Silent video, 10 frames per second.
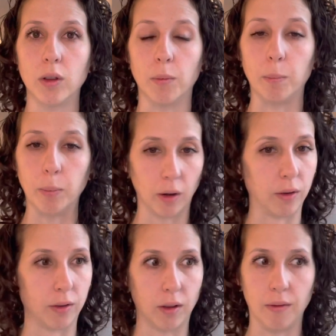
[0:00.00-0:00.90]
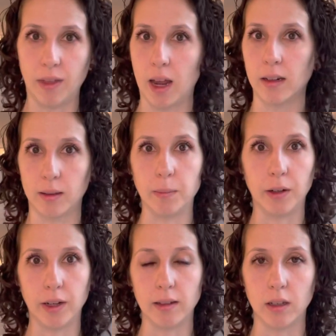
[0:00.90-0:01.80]
the birth of that
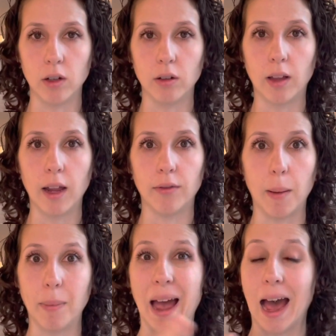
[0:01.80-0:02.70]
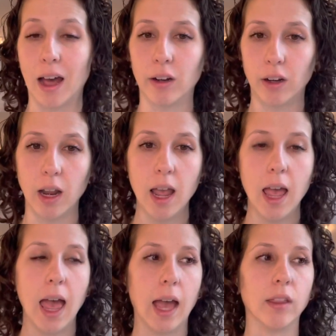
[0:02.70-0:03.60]
experience in your life, that pattern.
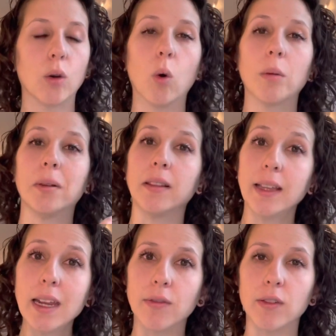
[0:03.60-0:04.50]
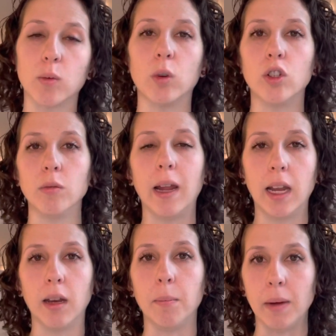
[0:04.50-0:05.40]
And the core belief is what you
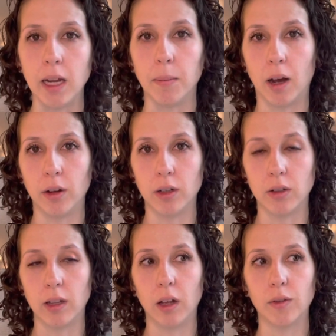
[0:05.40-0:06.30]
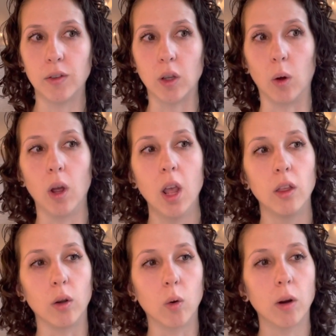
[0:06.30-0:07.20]
made it mean about yourself. So
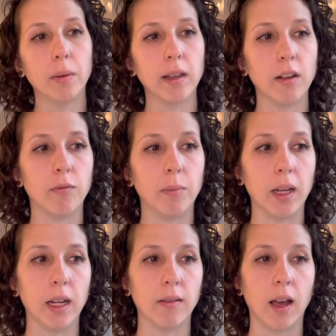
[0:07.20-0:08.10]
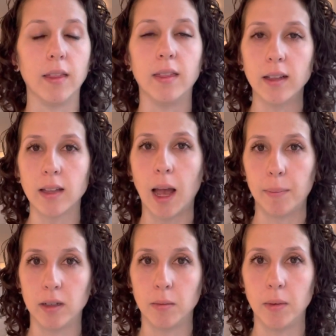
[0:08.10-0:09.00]
the core belief being that this
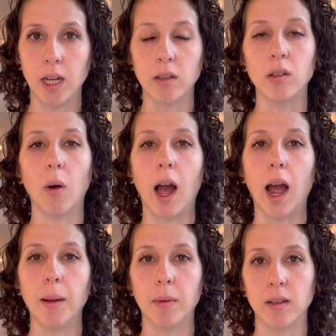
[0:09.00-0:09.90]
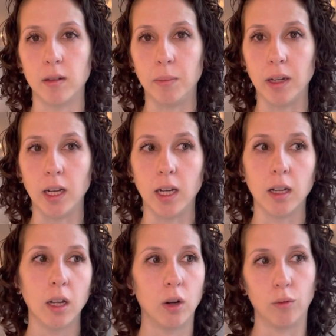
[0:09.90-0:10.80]
happened to me, and so I must be
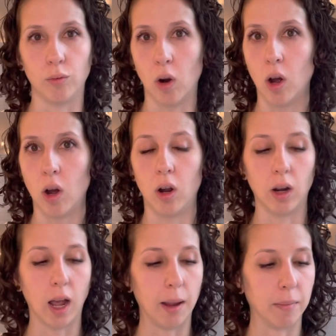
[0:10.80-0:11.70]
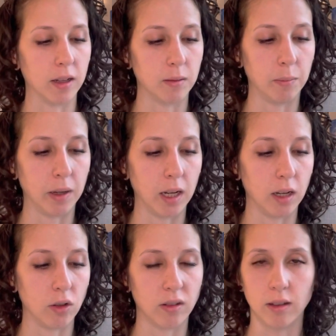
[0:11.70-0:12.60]
wrong. I must
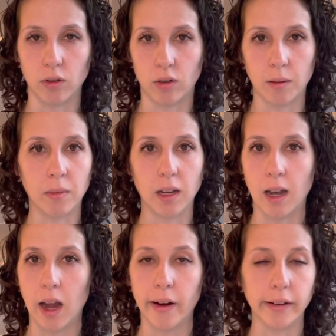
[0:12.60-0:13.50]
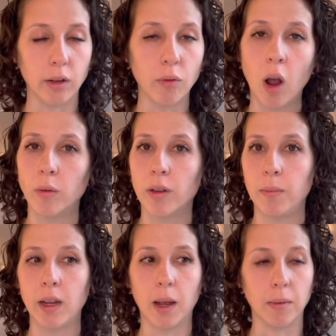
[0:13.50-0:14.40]
be there's something inherently wrong with
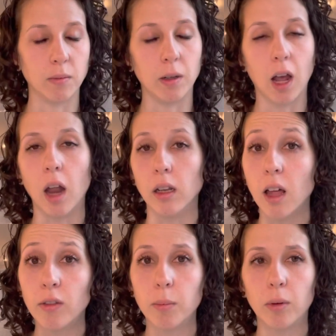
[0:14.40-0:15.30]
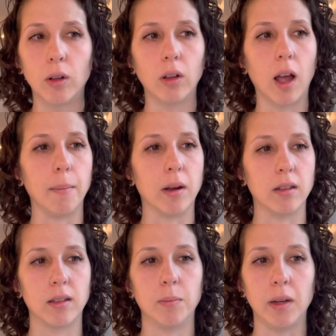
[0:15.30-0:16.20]
me. I must be unlovable. I
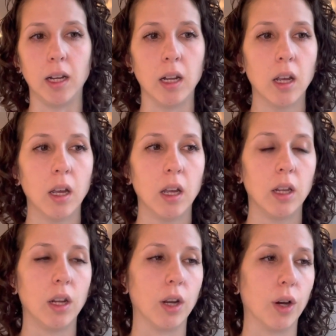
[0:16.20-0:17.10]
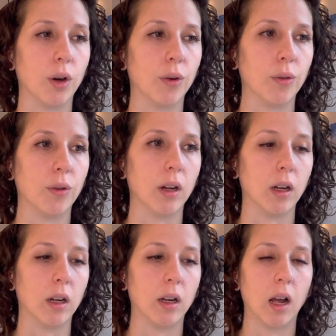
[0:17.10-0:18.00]
must be,
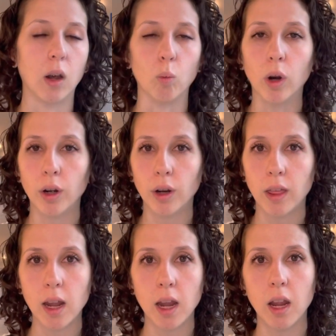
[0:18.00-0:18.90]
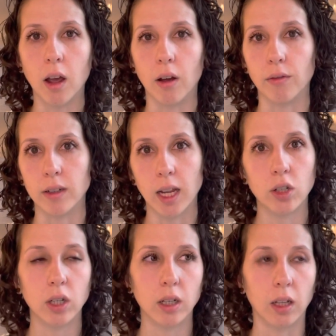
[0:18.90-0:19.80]
unworthy of
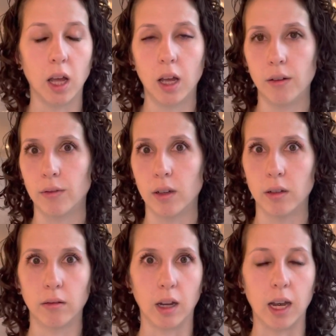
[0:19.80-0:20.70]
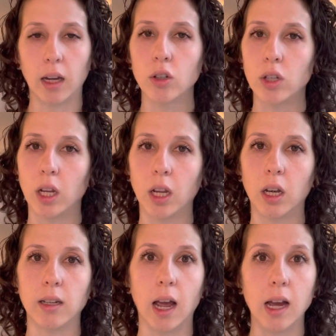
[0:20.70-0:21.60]
attention, love,
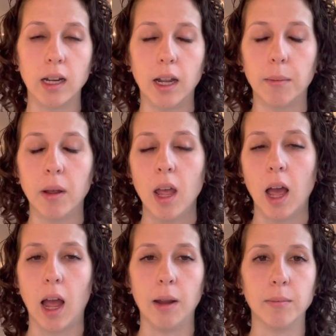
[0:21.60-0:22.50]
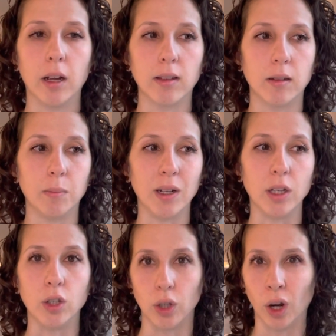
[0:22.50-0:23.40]
connection, time. I must
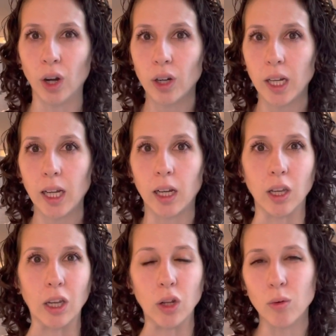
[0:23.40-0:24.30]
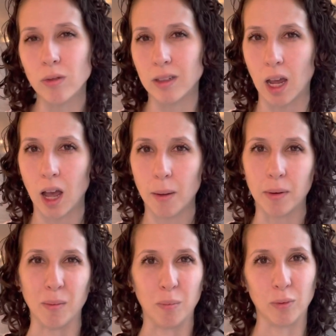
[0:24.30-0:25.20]
be dirty and used up
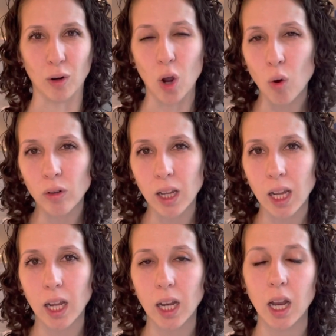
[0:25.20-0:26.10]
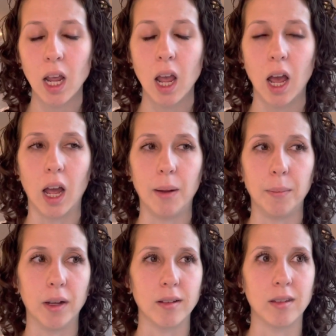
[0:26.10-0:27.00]
and broken. I
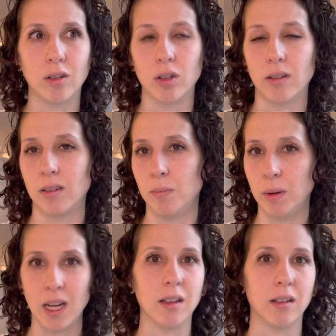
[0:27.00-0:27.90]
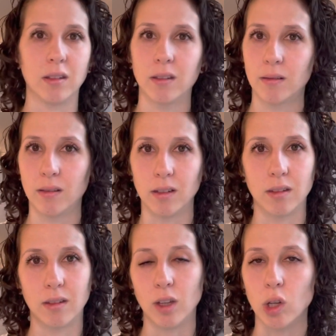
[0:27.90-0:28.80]
must just be this
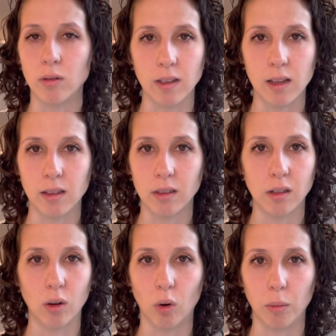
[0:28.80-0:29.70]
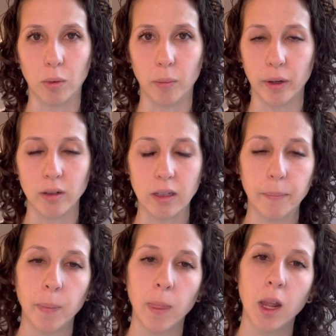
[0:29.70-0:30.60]
useless, horrible person.